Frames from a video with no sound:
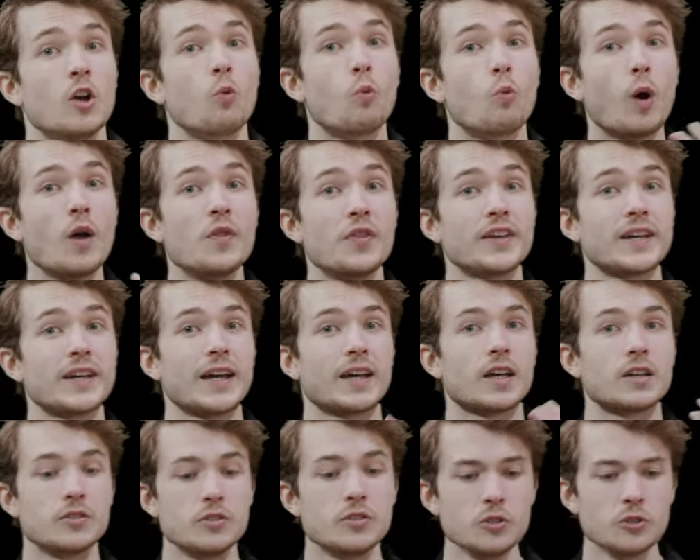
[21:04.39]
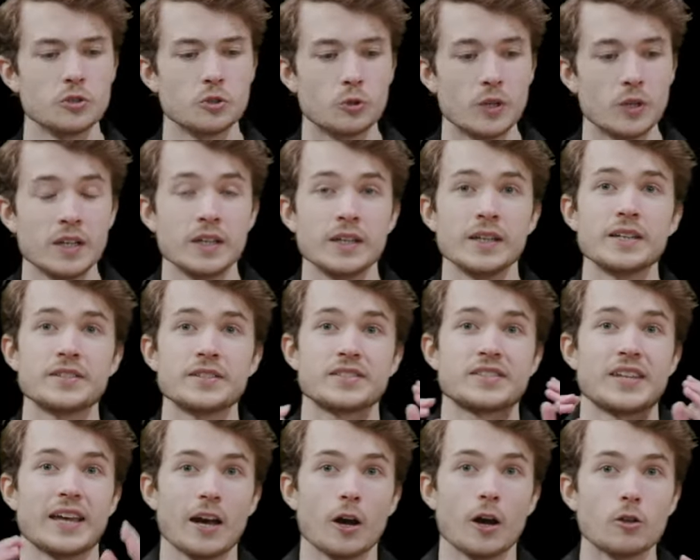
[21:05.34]
one thing I could do is
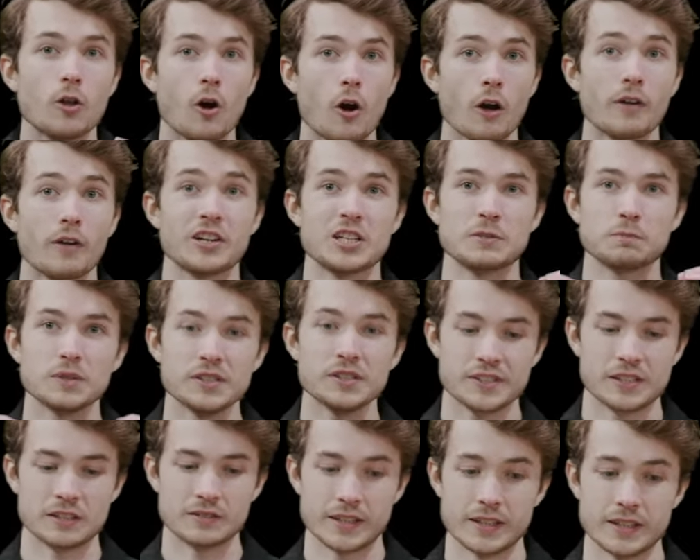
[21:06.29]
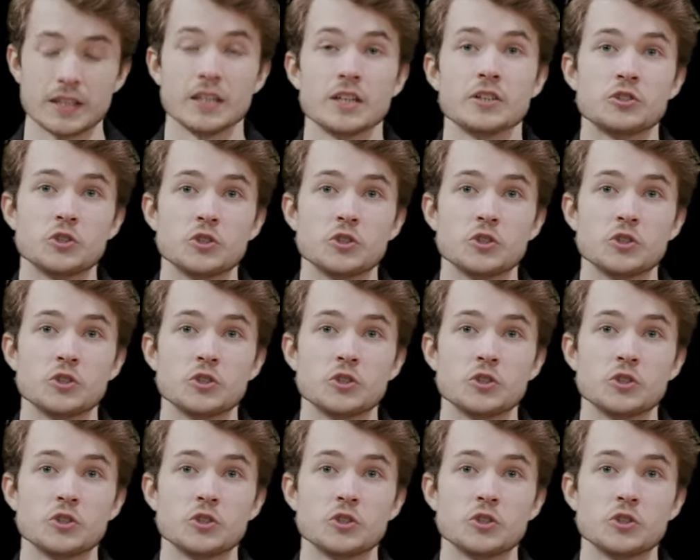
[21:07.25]
tell R explicitly,